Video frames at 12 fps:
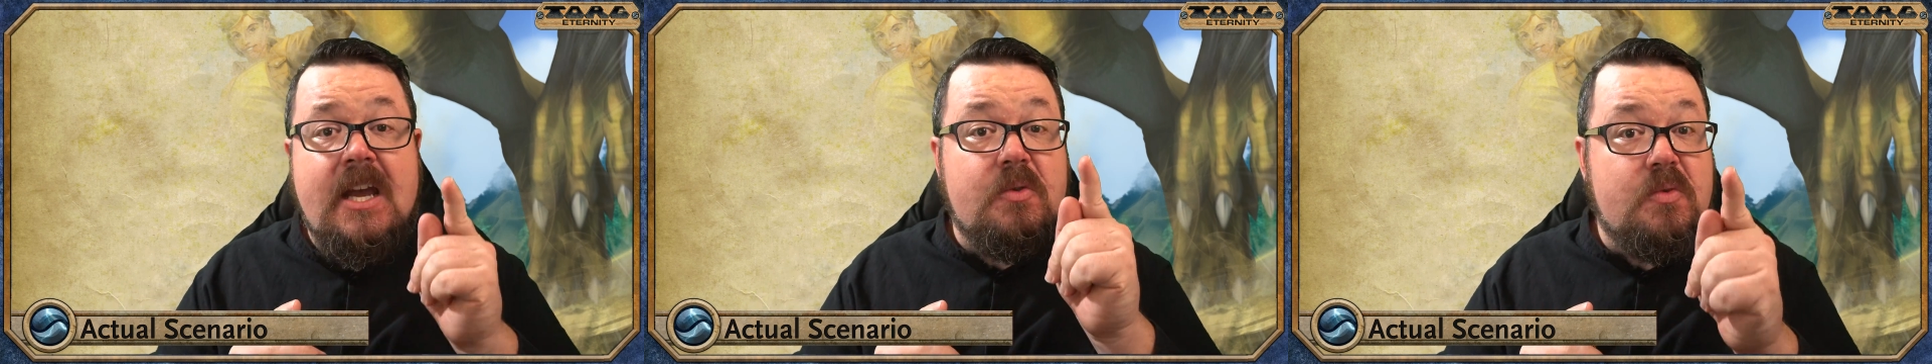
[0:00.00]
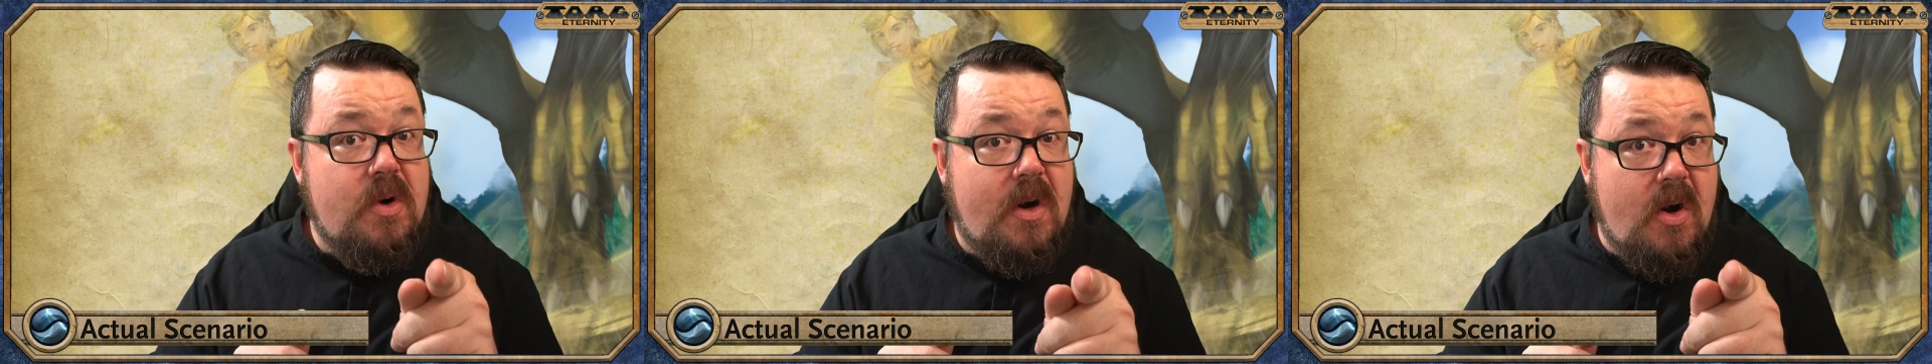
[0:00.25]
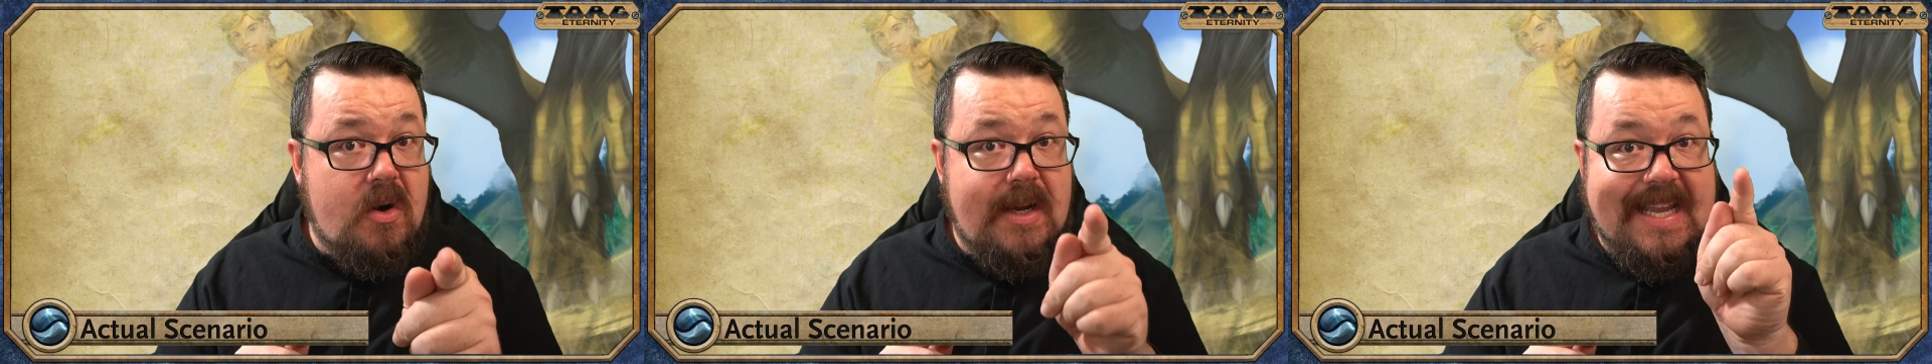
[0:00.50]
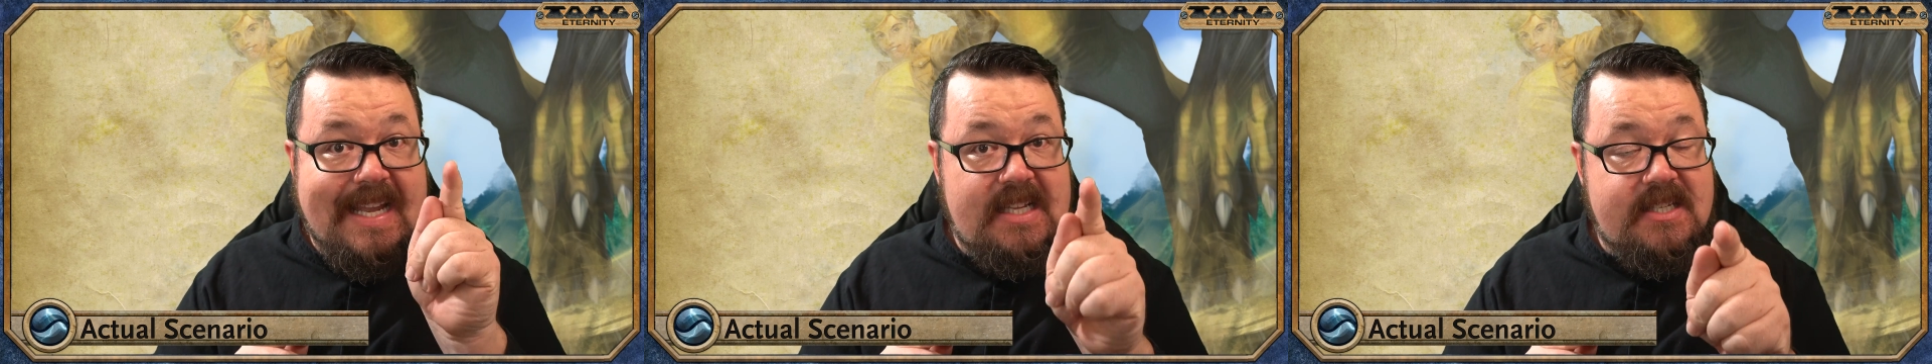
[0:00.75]
Wrong,
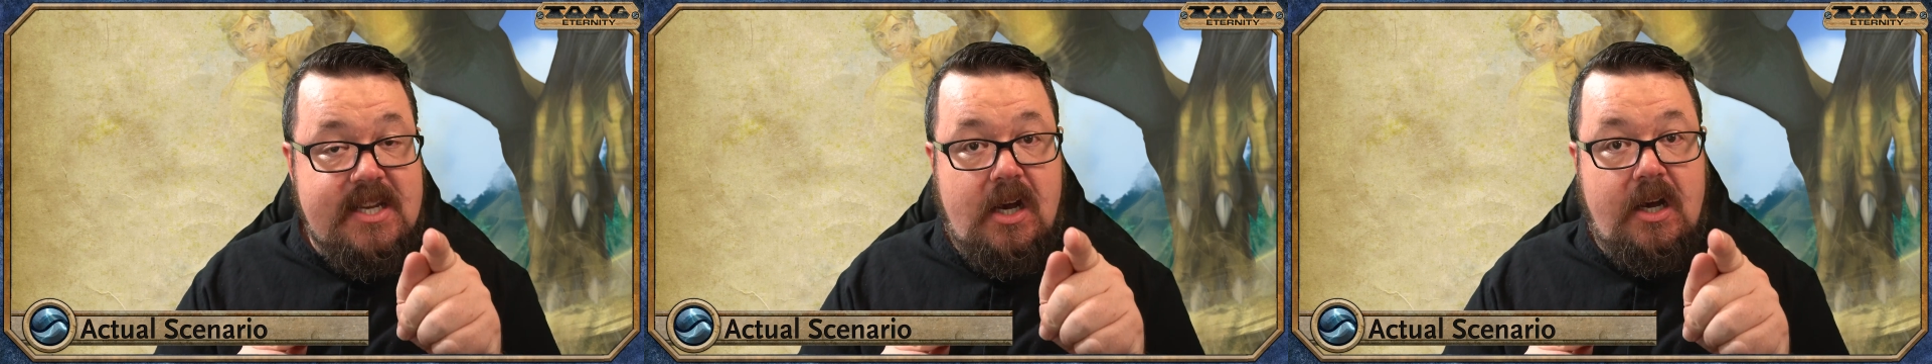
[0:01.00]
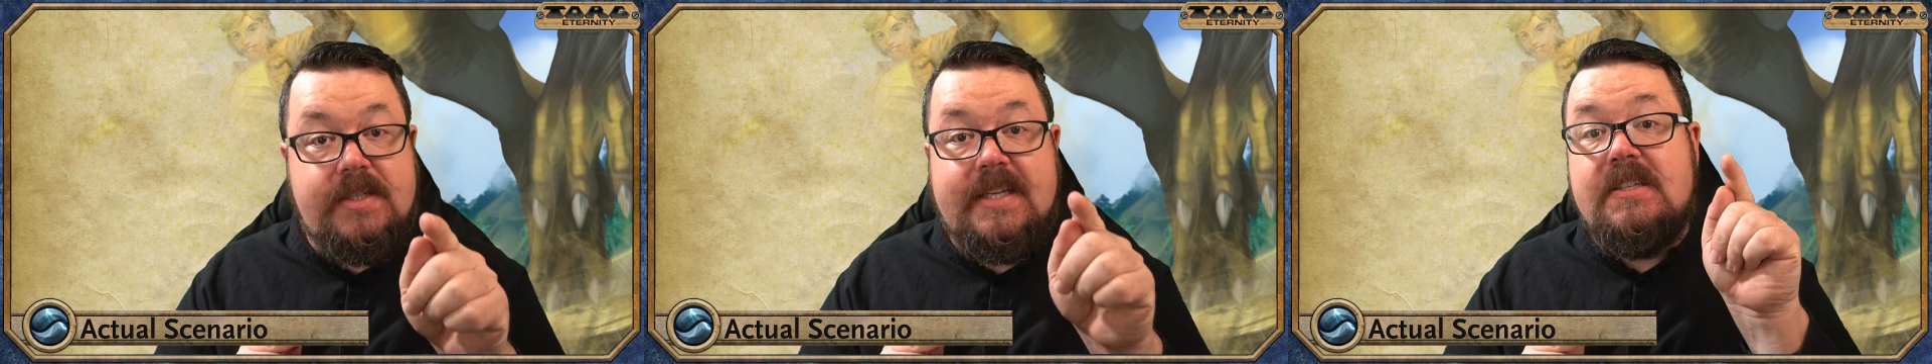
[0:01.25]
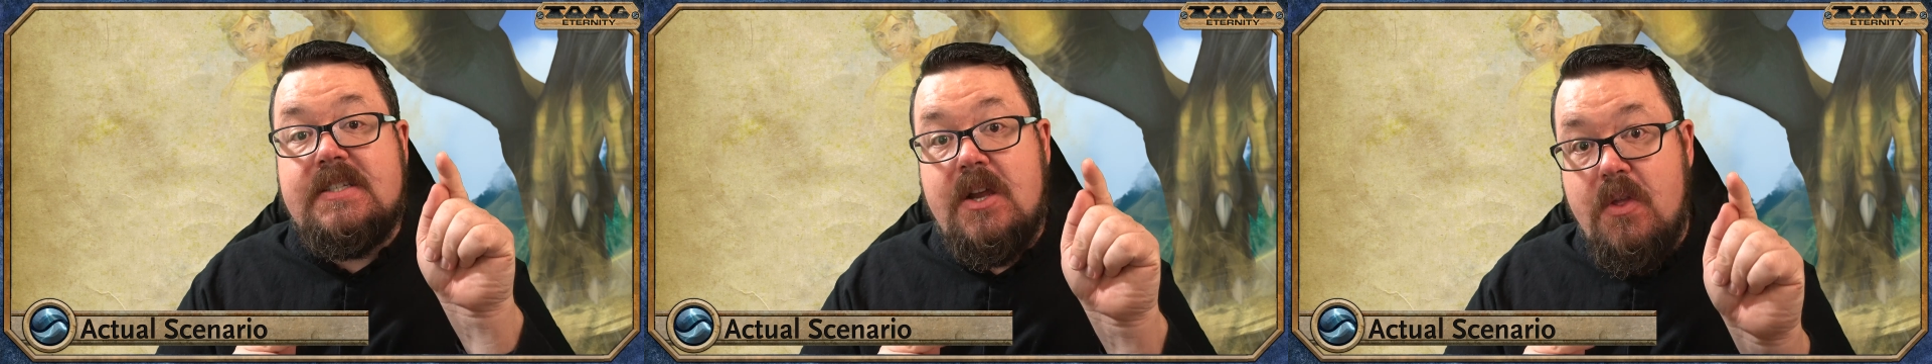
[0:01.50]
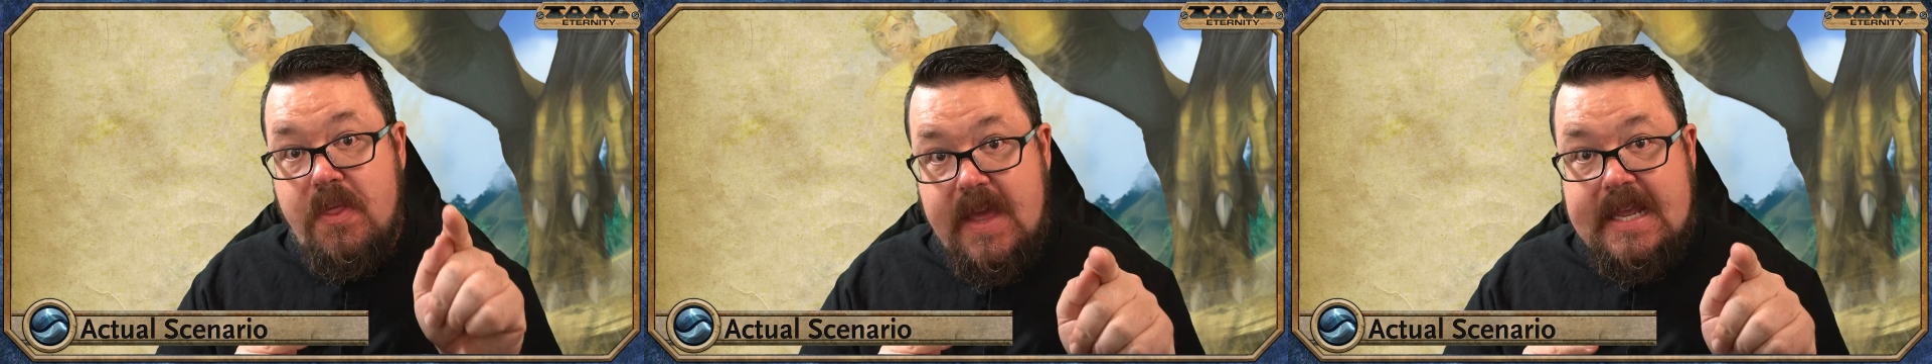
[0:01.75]
it's not, and so
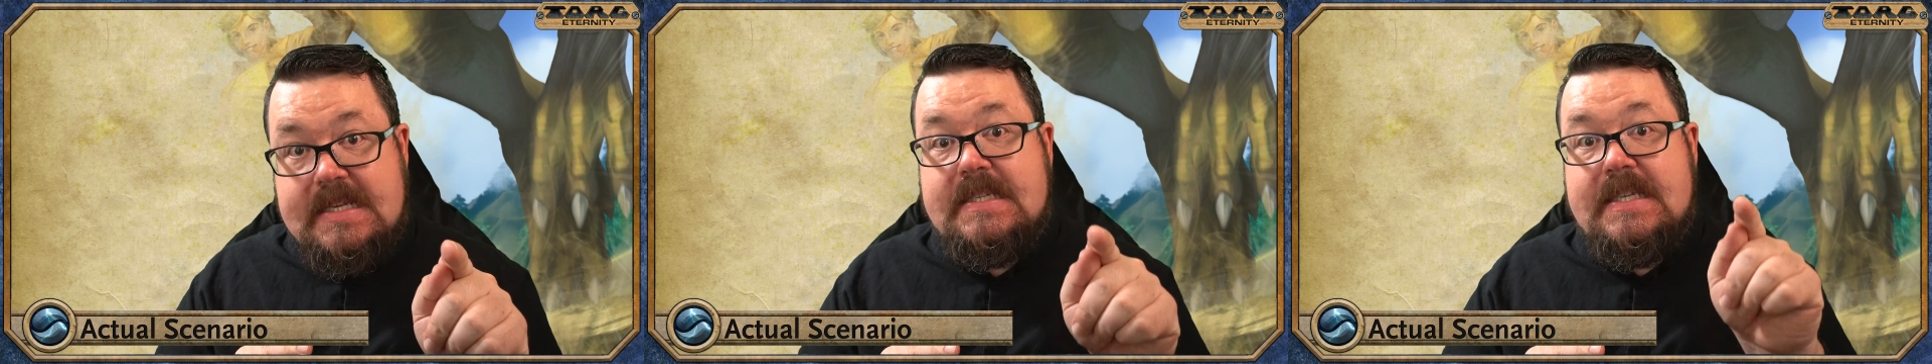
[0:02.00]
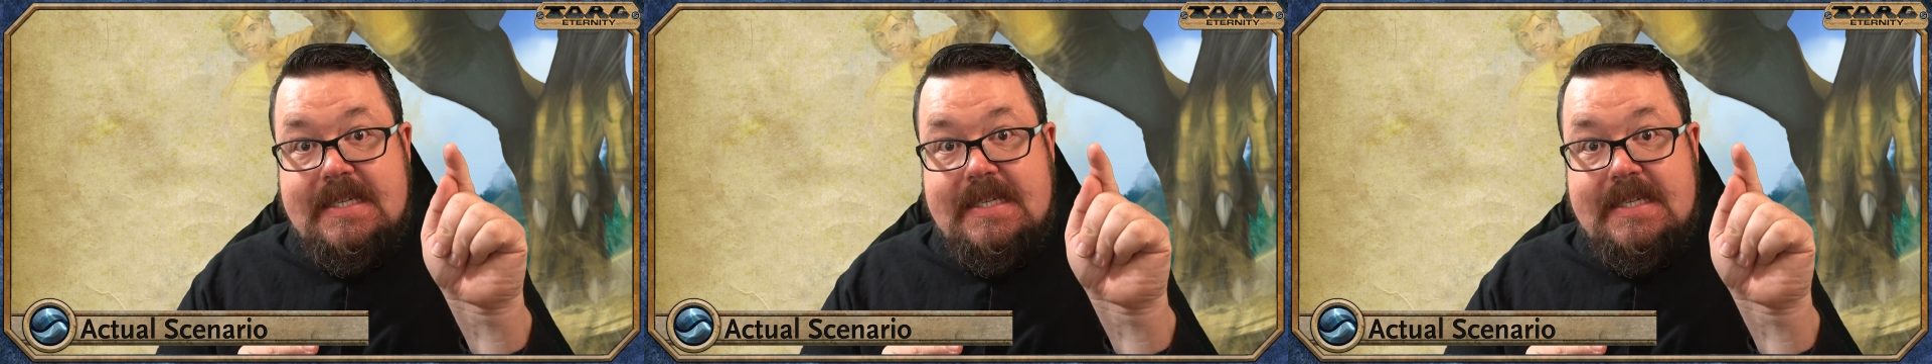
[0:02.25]
this